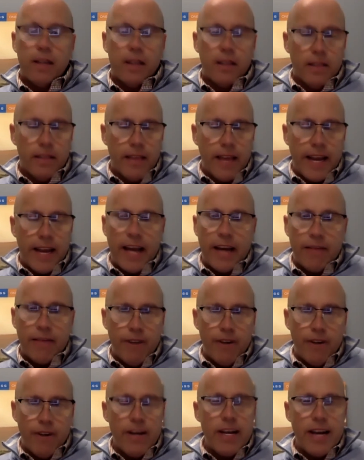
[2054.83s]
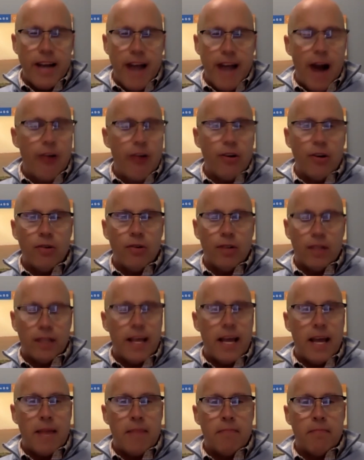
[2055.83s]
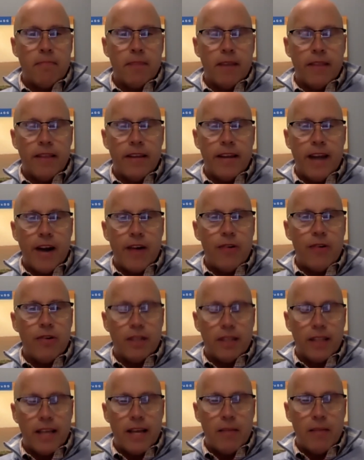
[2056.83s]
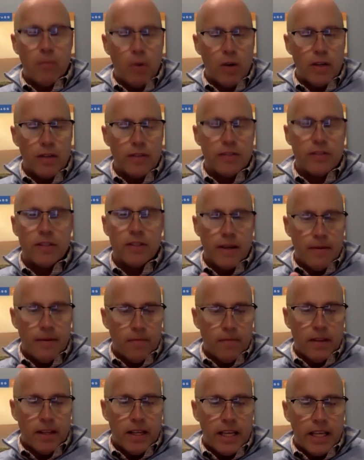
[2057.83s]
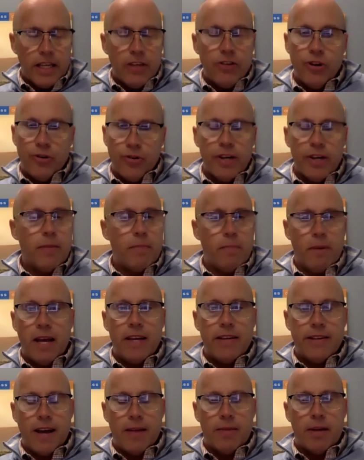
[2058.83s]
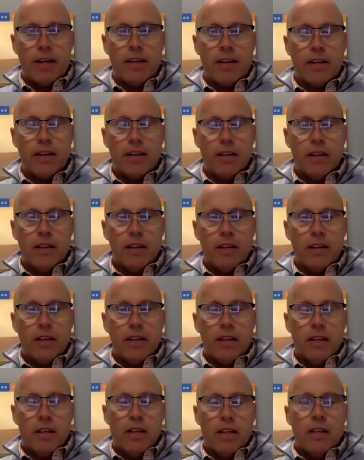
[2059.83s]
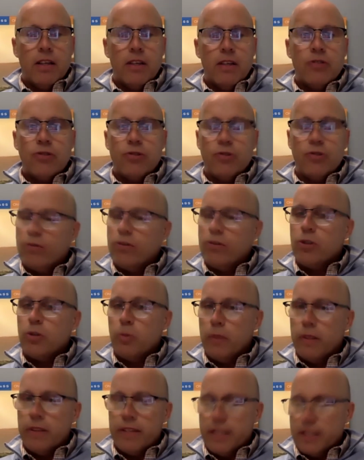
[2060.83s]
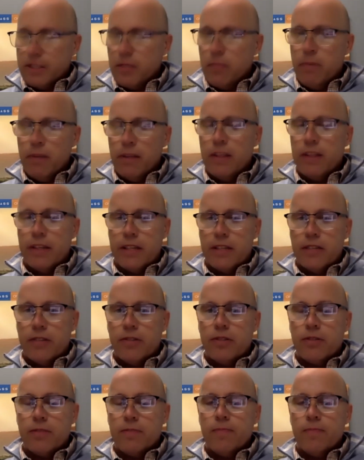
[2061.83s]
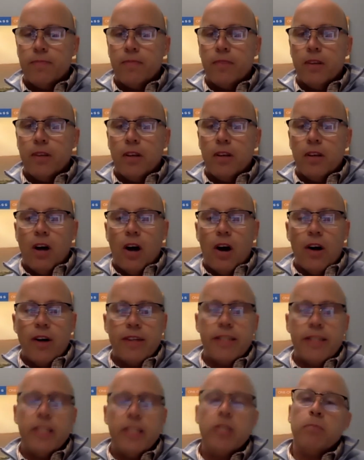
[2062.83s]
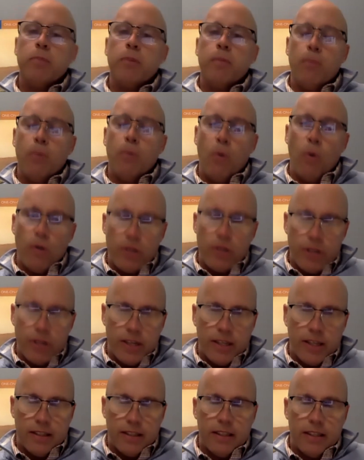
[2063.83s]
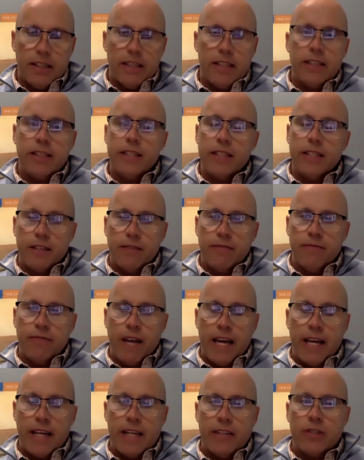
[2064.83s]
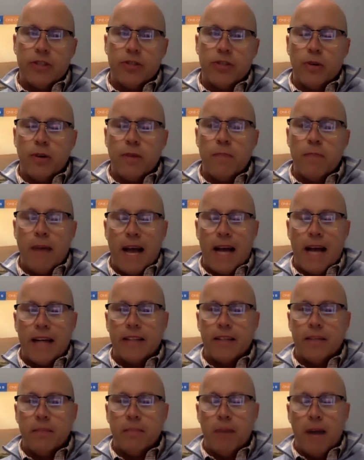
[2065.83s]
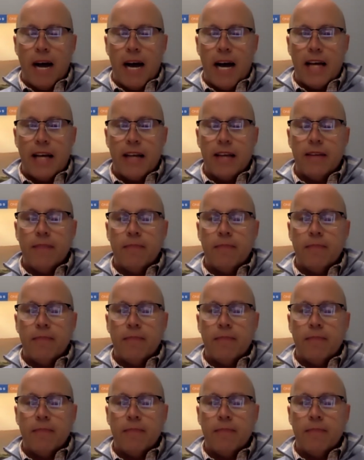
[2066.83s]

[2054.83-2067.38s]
that had a very narrow claim. And the narrow claim was, during a pandemic, students with disabilities are disproportionately disadvantaged or impacted by